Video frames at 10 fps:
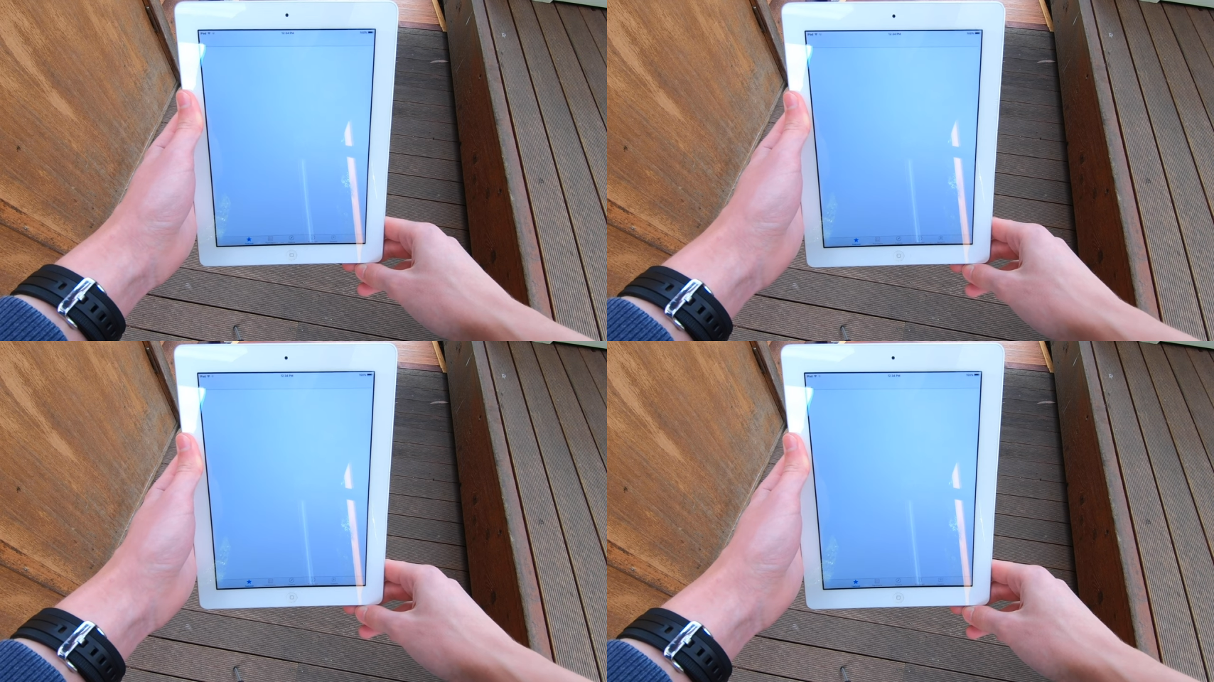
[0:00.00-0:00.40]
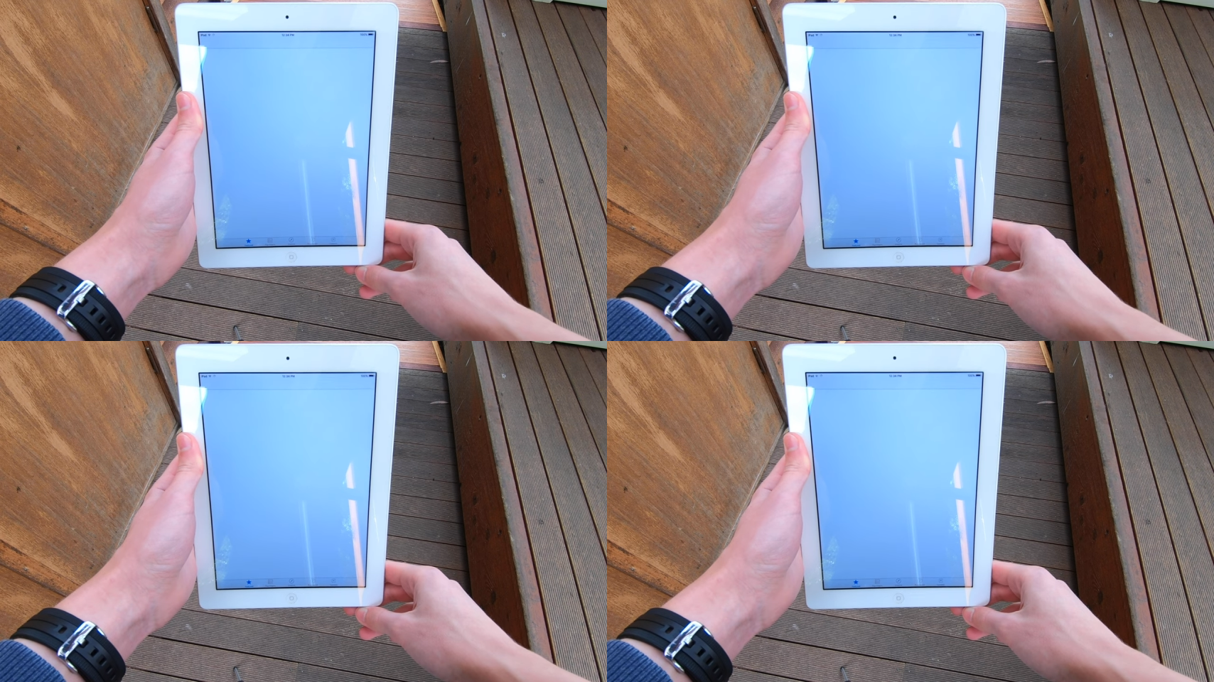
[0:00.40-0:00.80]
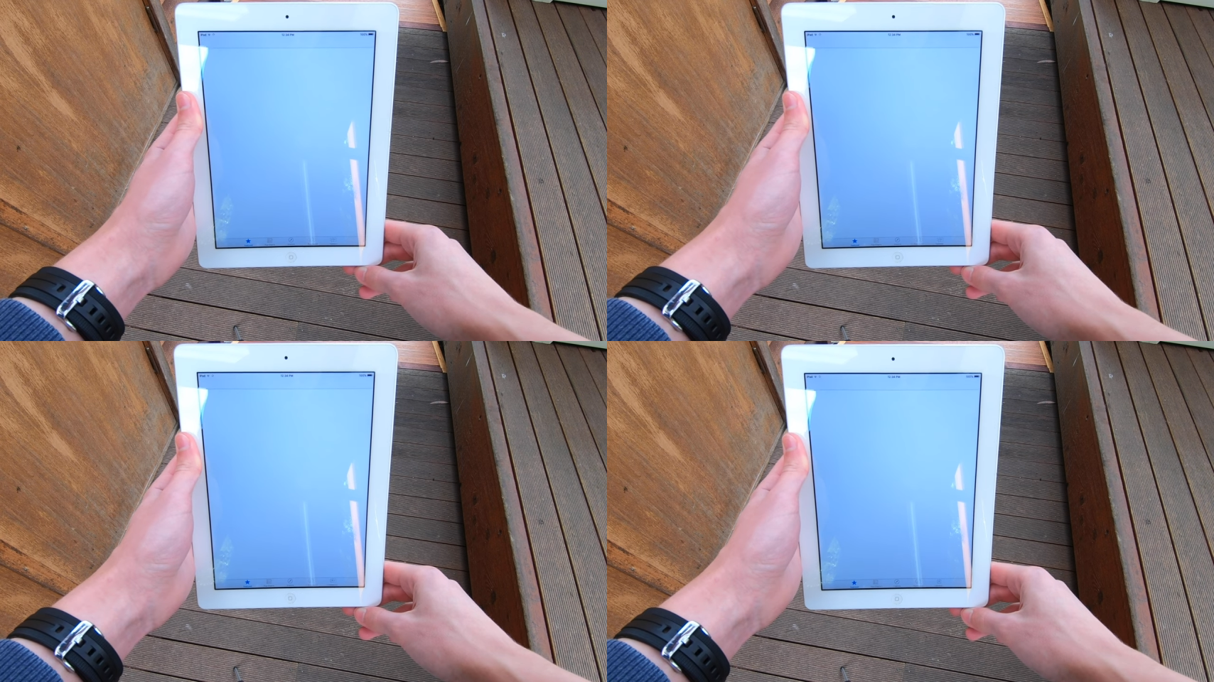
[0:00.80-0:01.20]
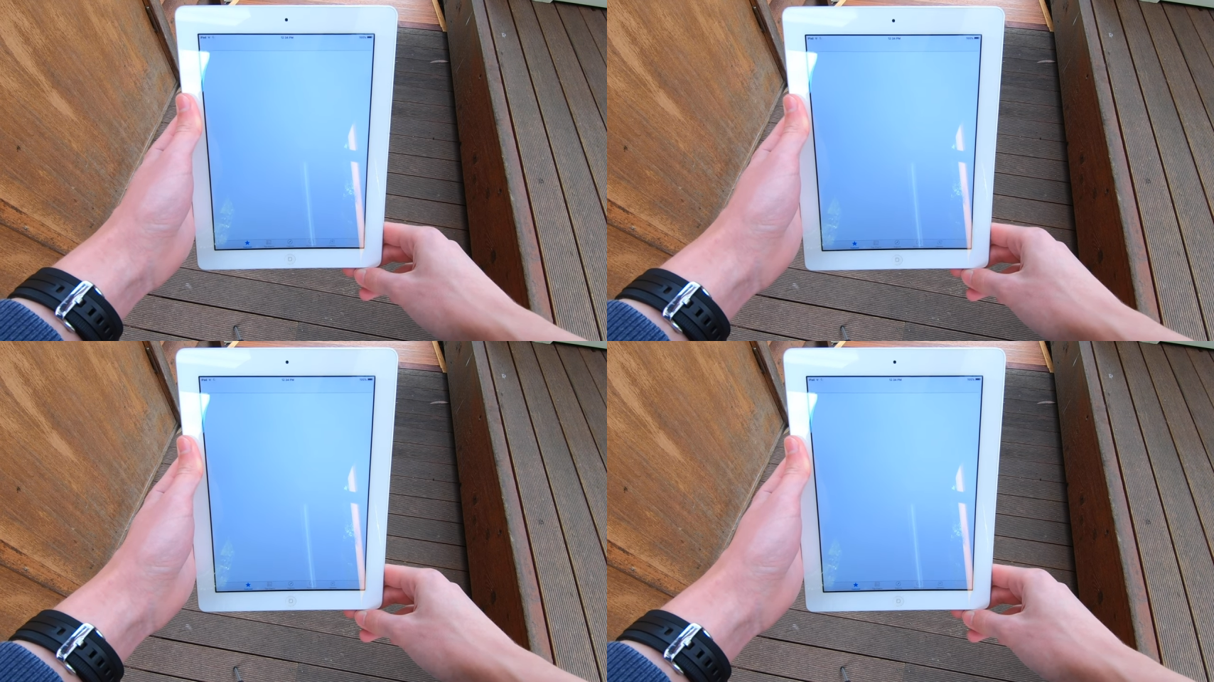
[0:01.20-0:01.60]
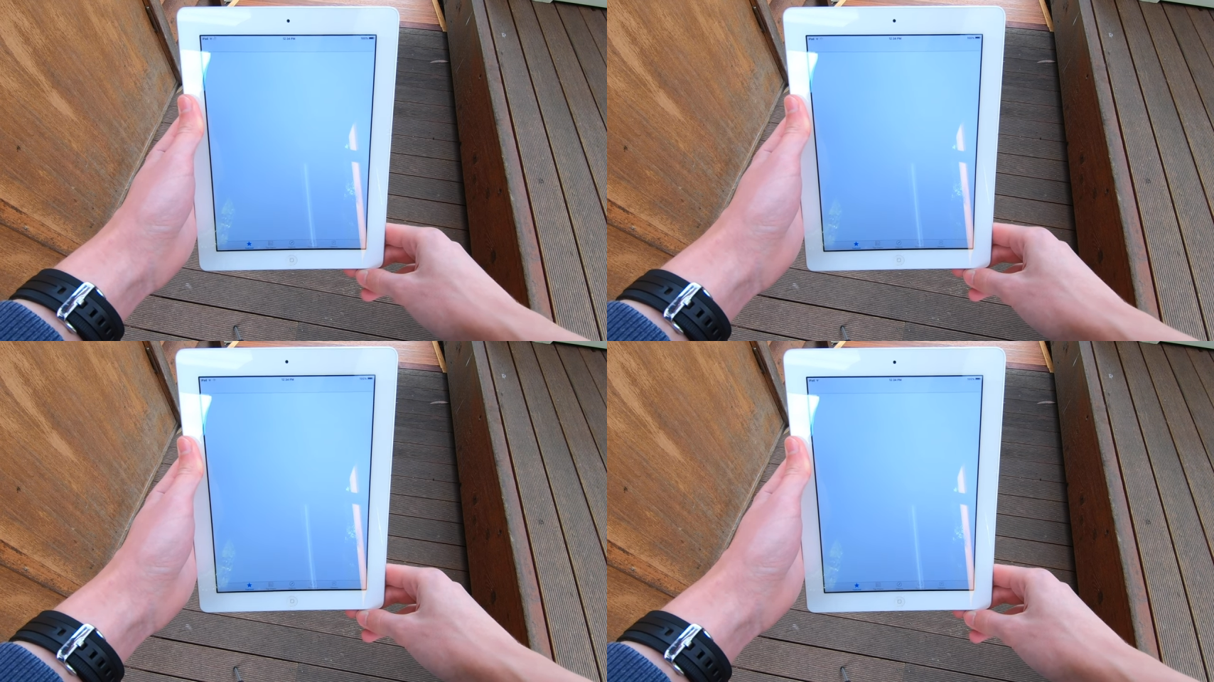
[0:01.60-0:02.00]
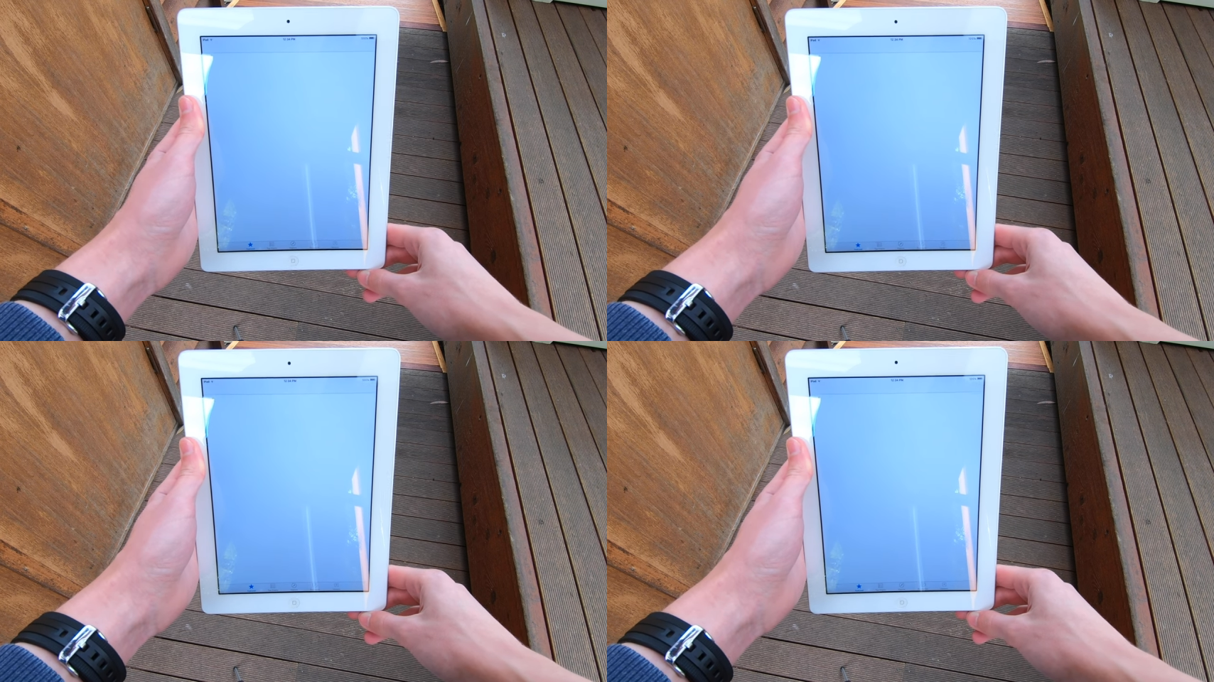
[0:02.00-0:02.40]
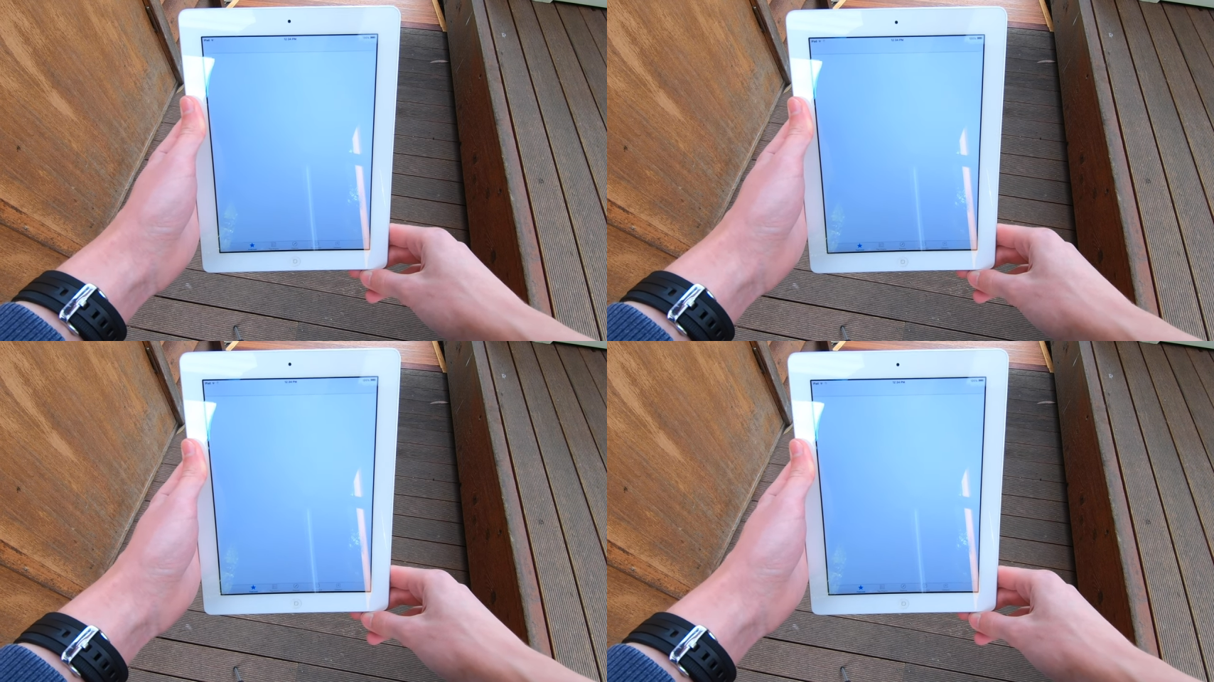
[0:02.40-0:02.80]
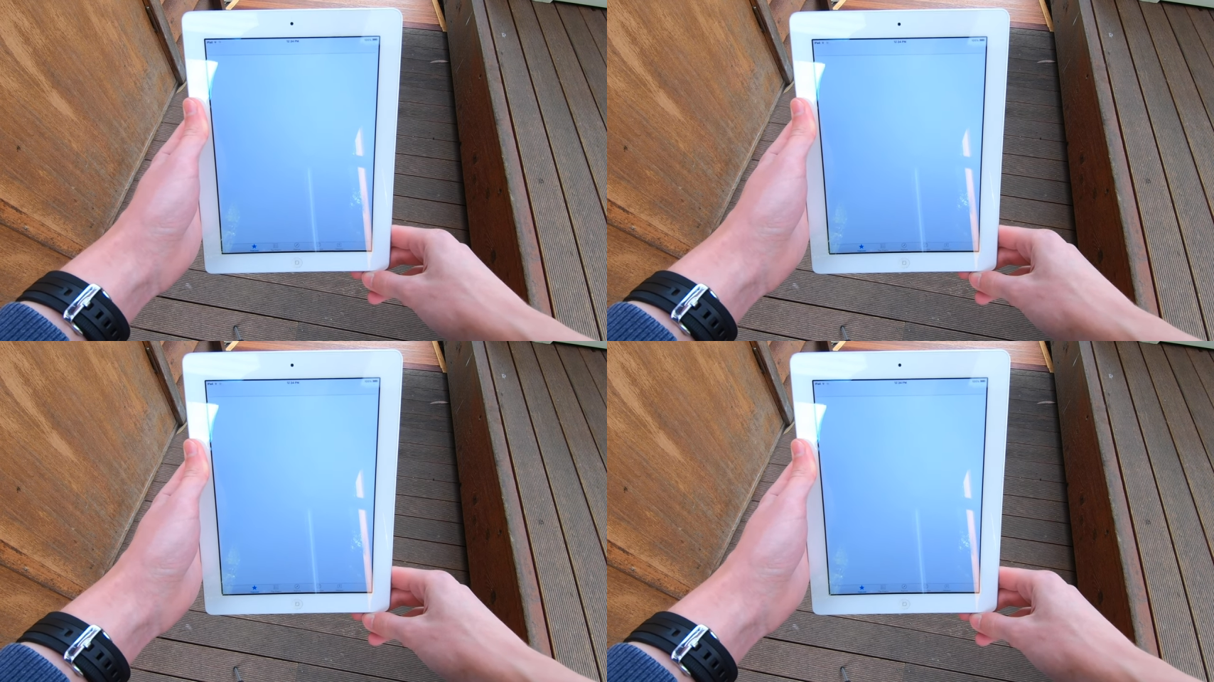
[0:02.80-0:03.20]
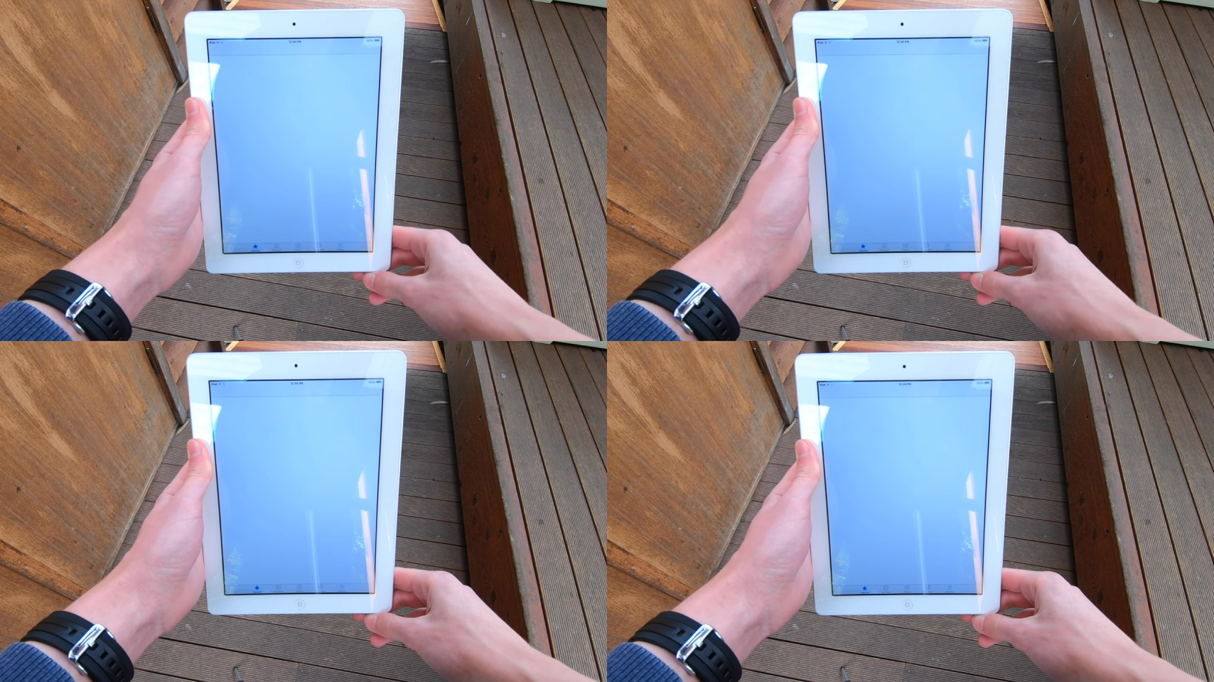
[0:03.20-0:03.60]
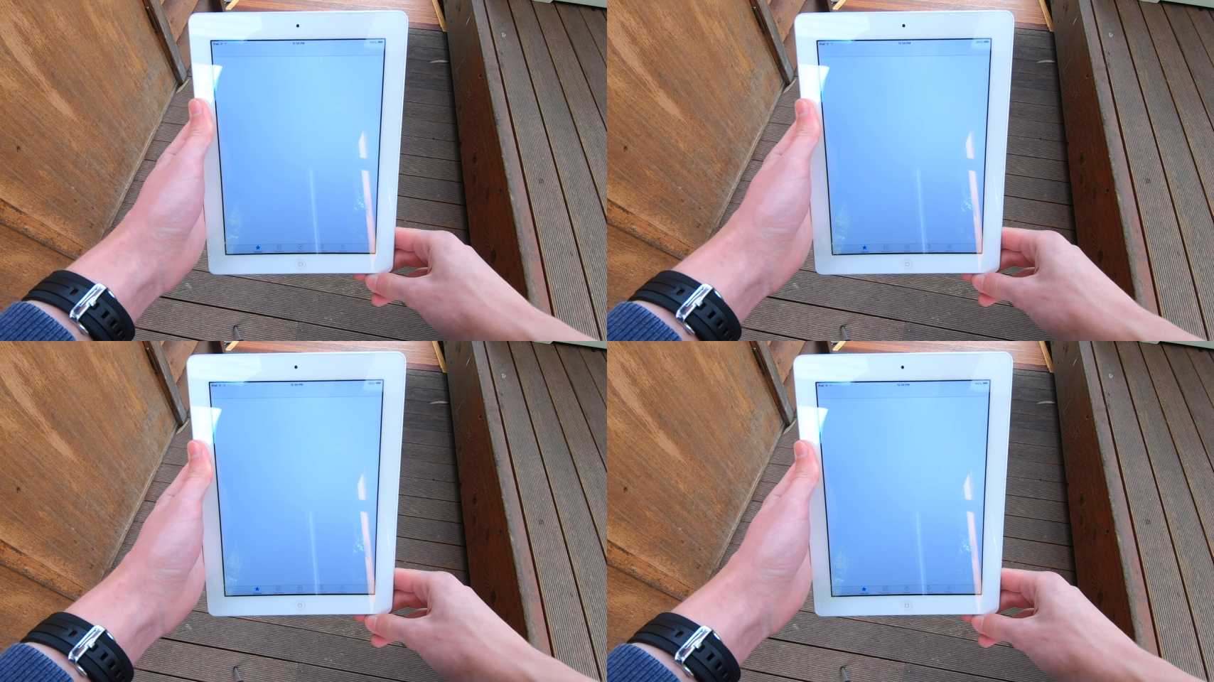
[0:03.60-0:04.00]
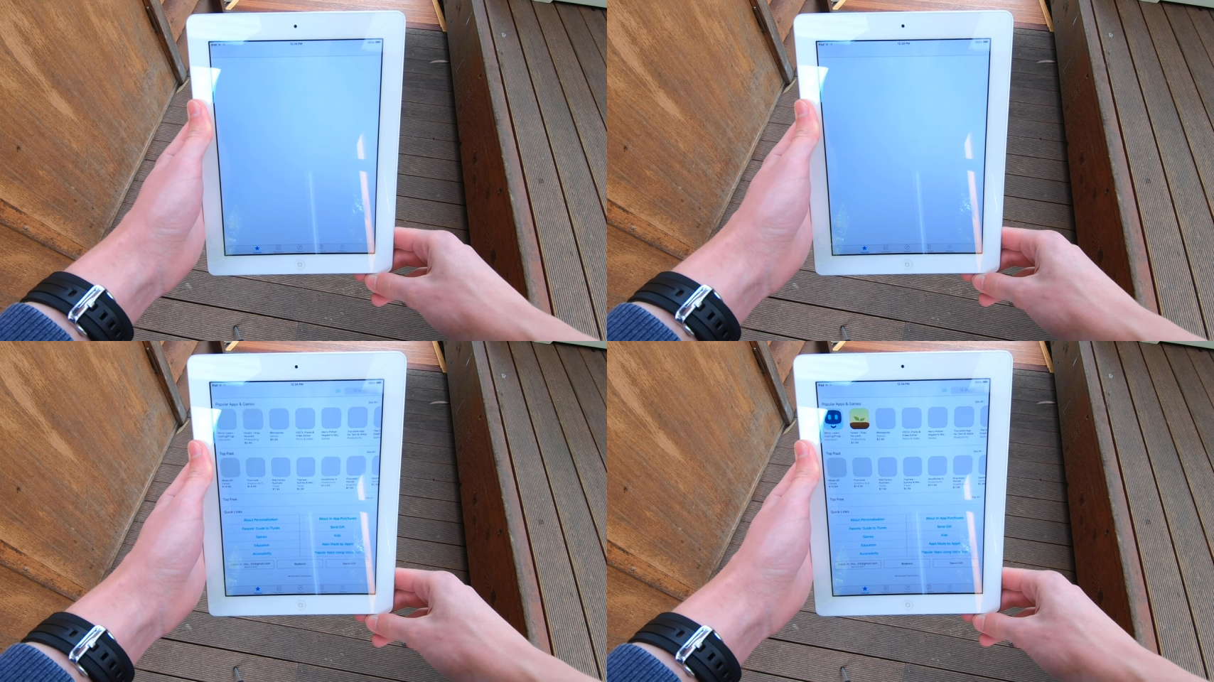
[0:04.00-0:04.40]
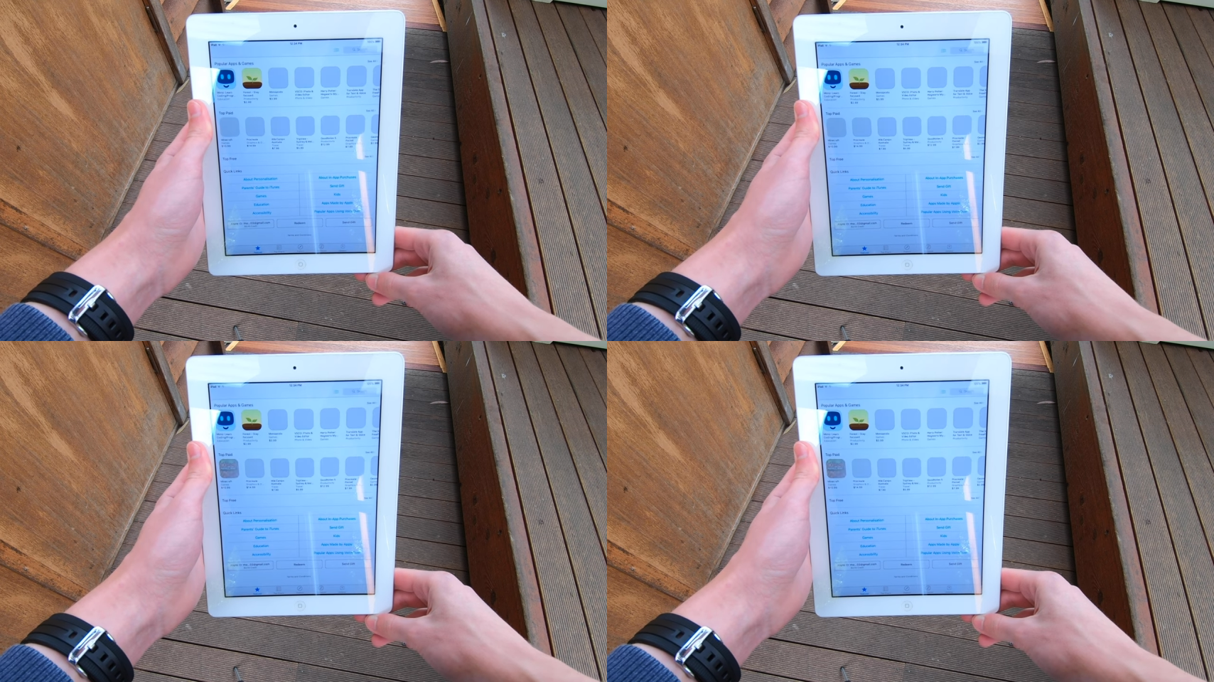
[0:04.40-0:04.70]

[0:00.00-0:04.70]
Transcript: Nobody's mouth can be seen.